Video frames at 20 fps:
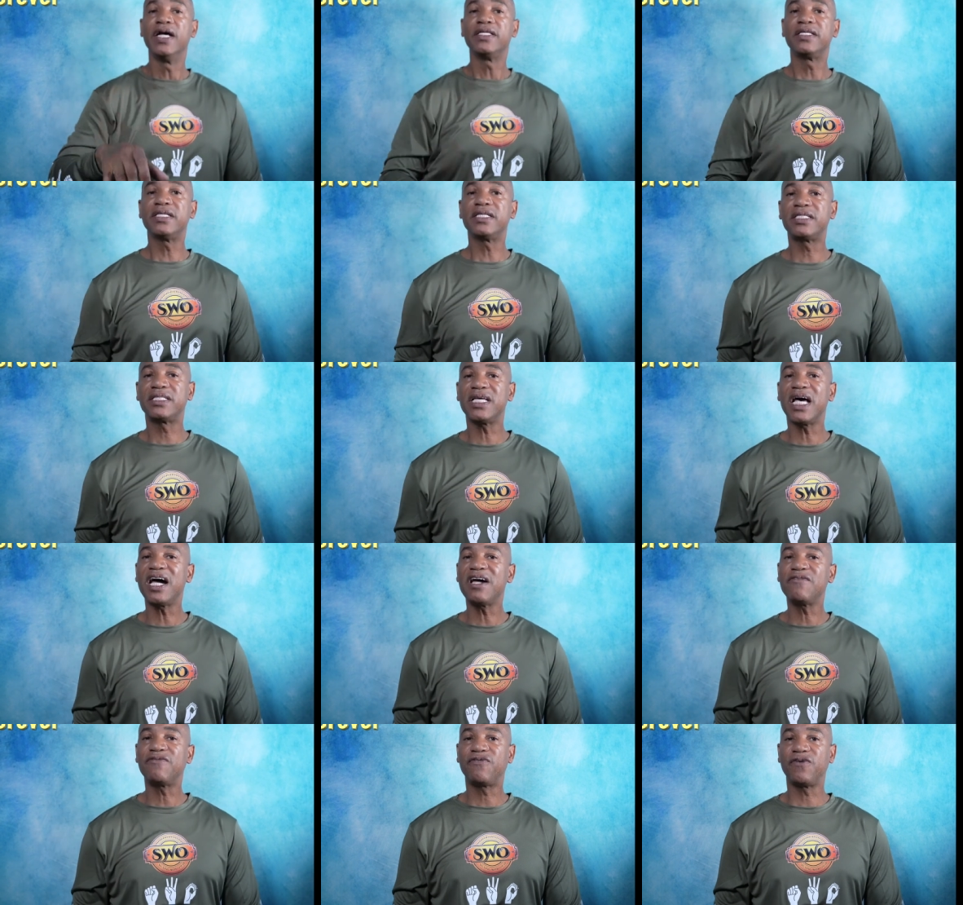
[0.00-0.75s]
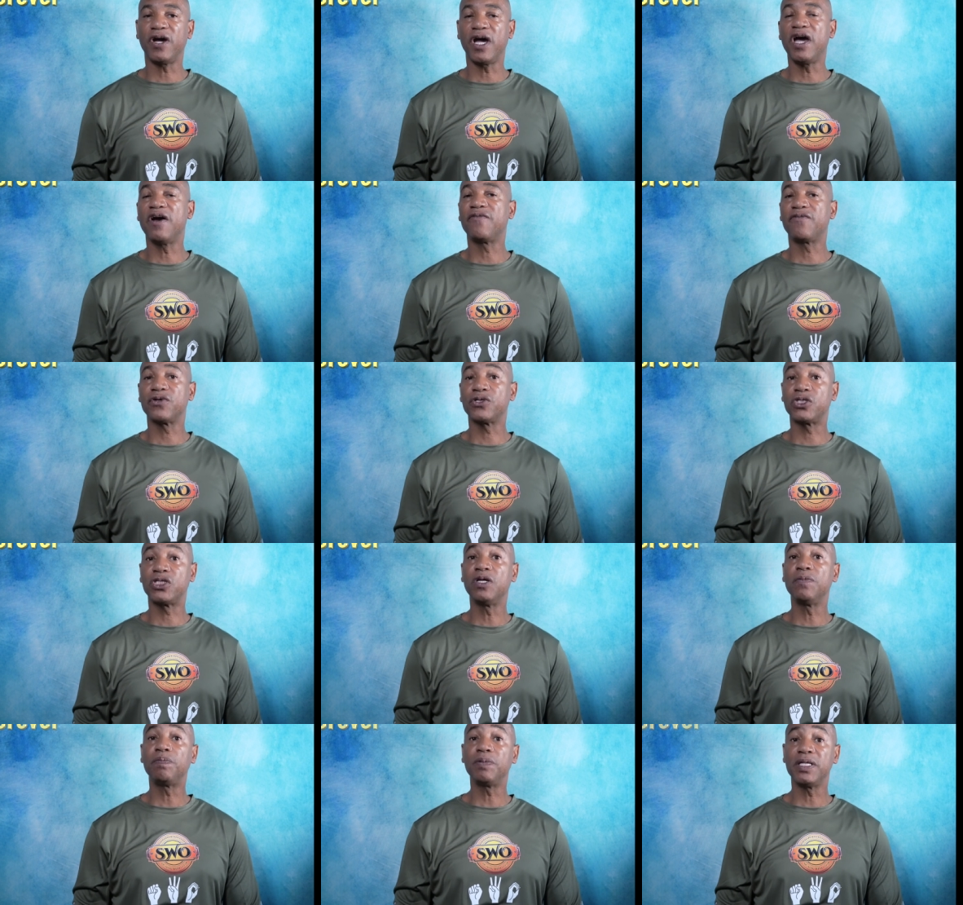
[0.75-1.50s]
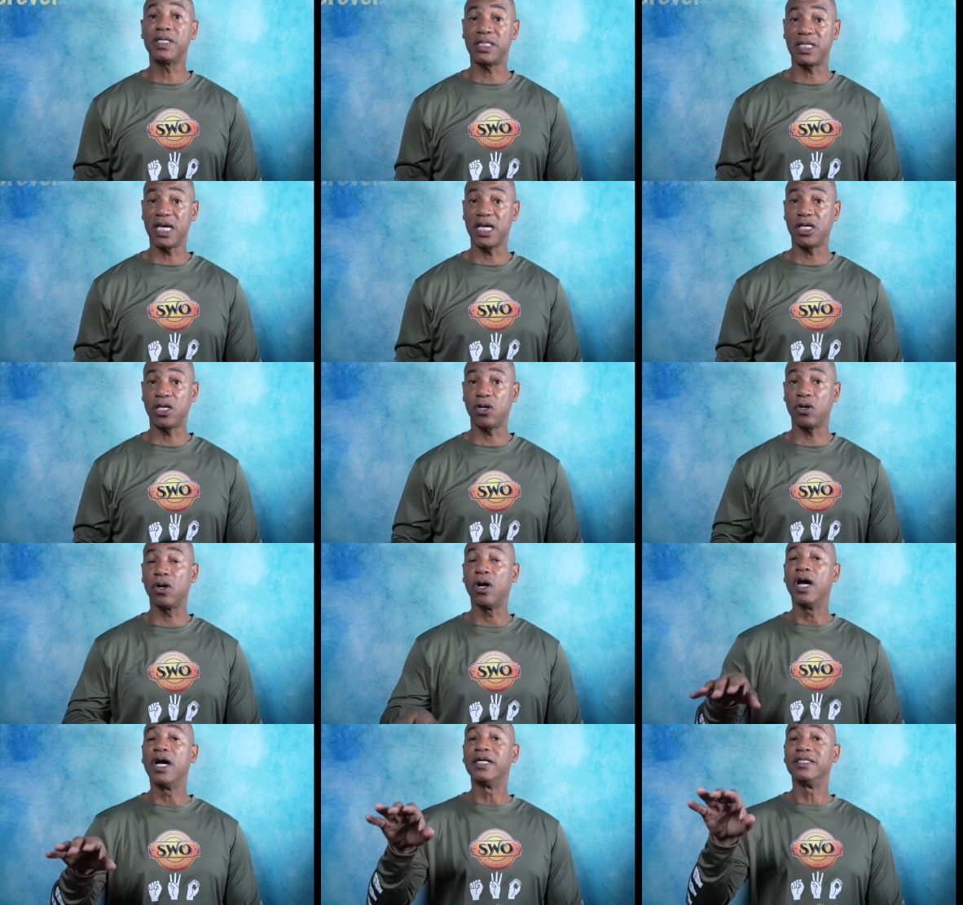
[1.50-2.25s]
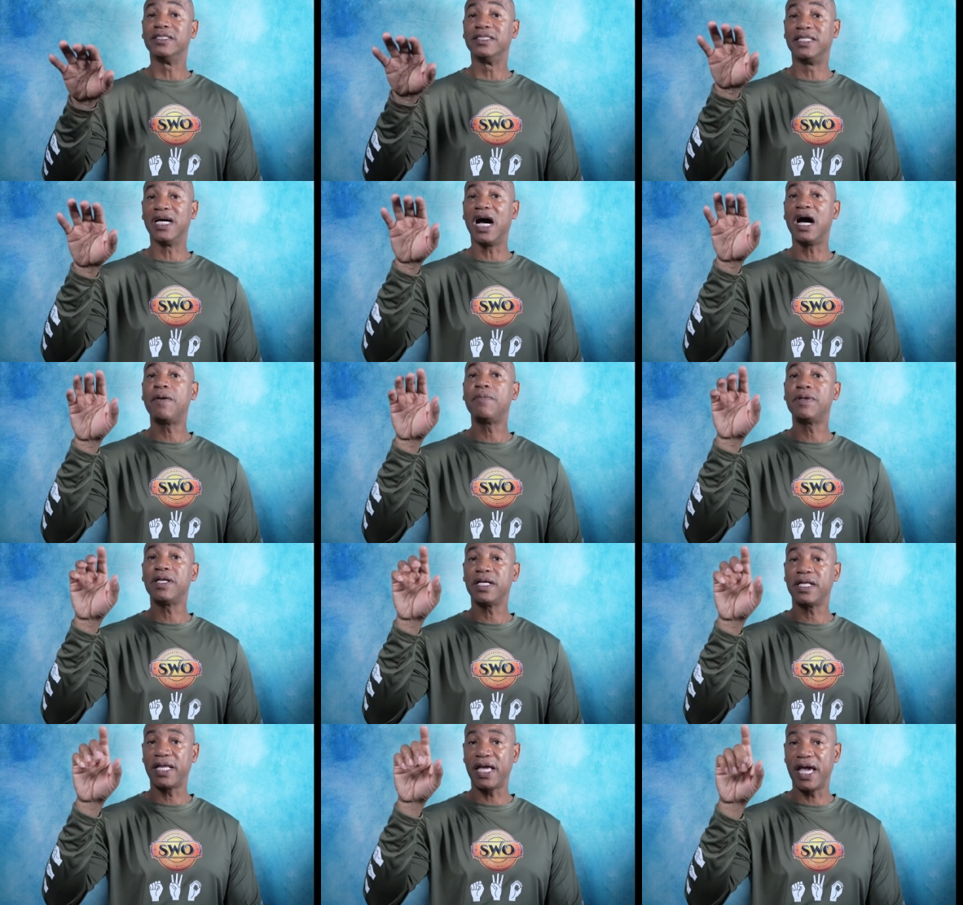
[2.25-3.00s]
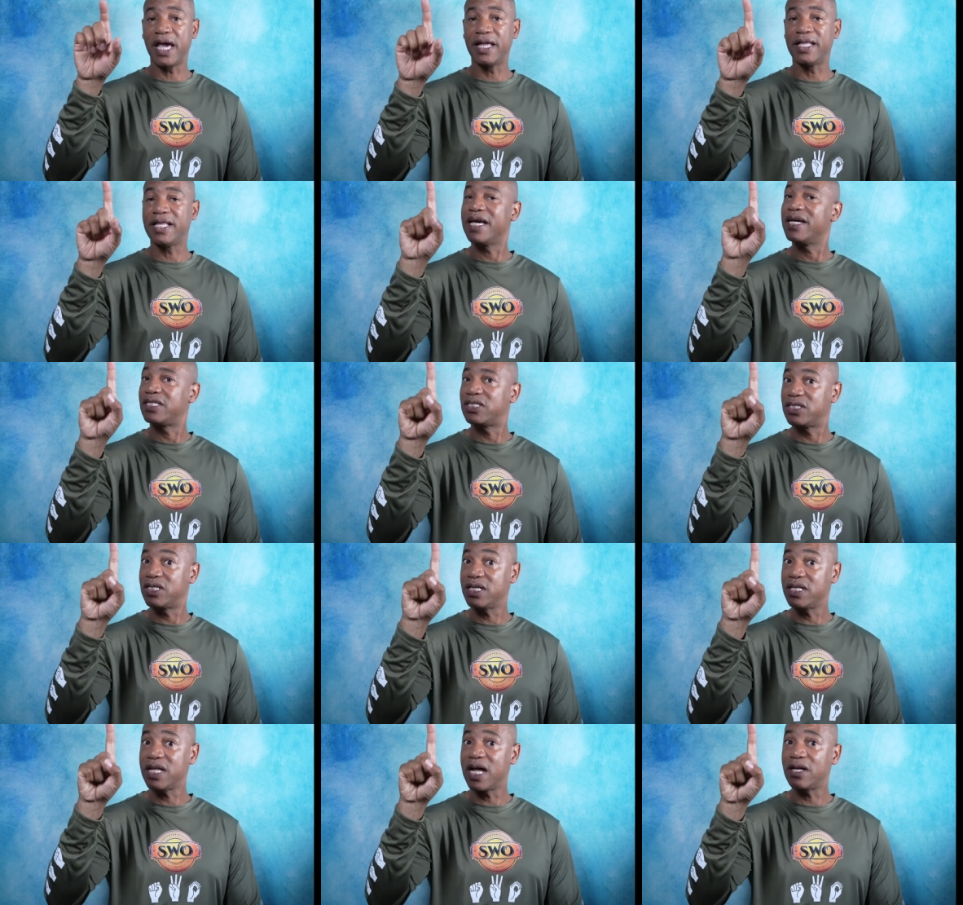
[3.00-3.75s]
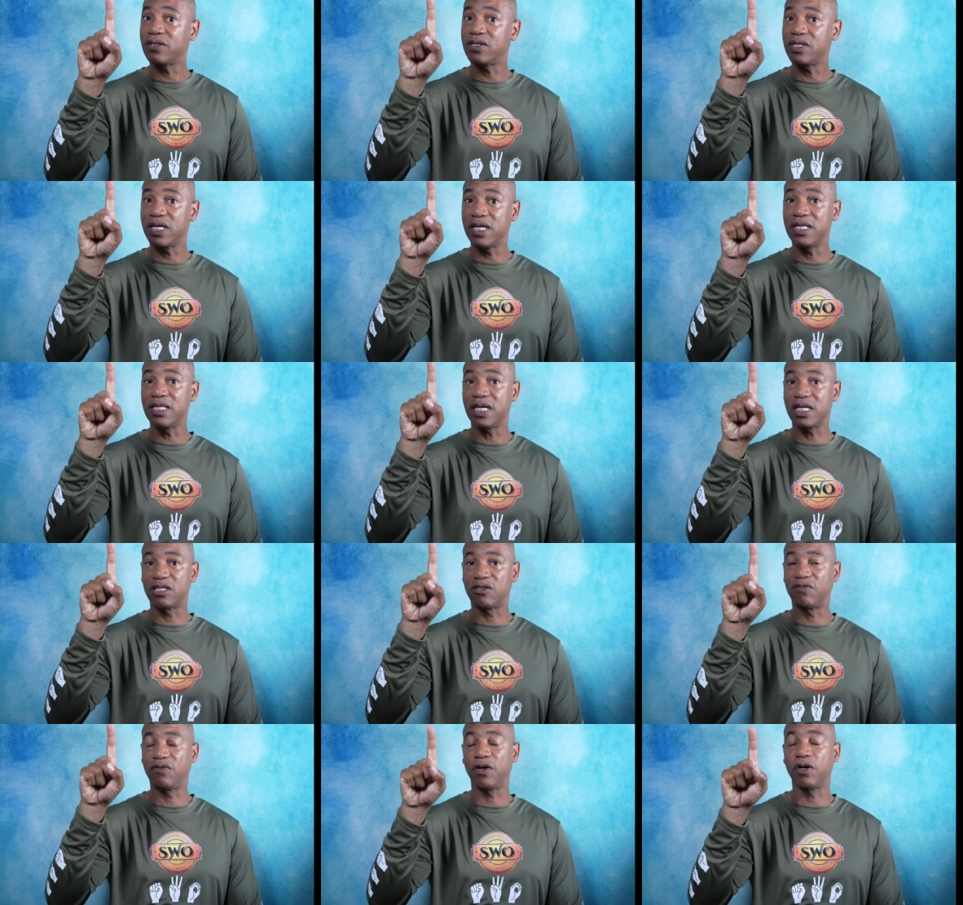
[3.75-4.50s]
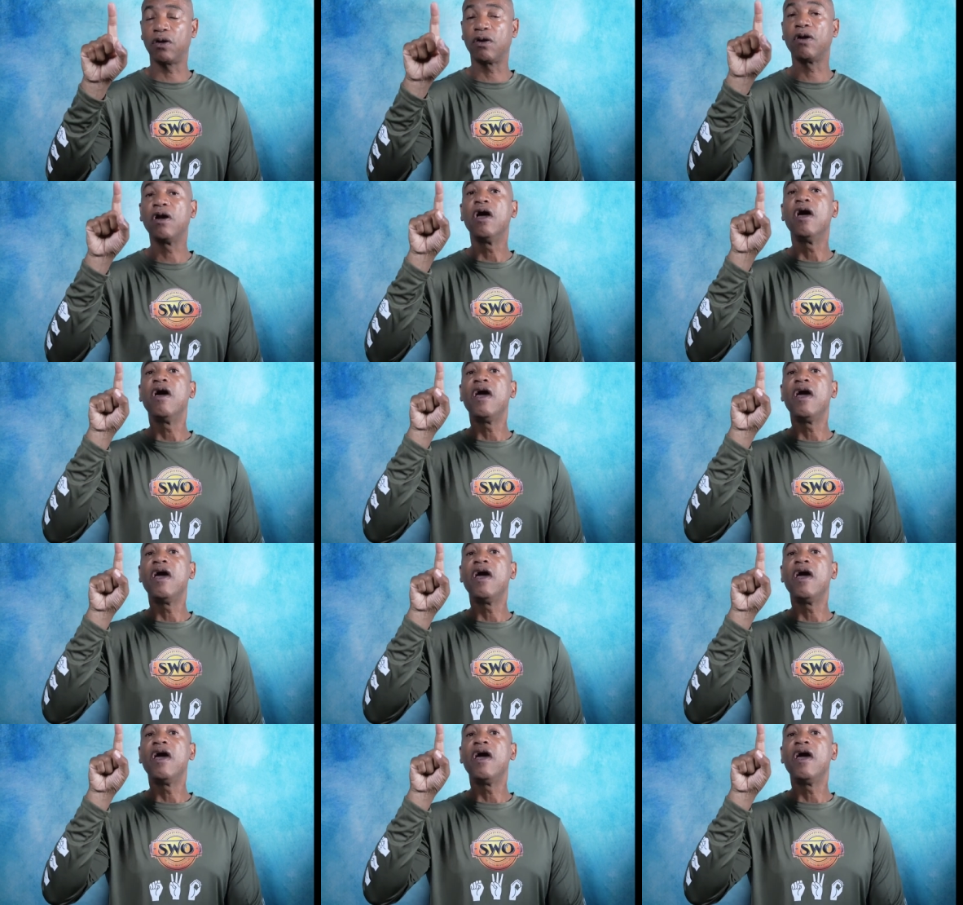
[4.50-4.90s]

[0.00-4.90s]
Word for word: To sign forever, simply take your dominant hand, extend out the index finger,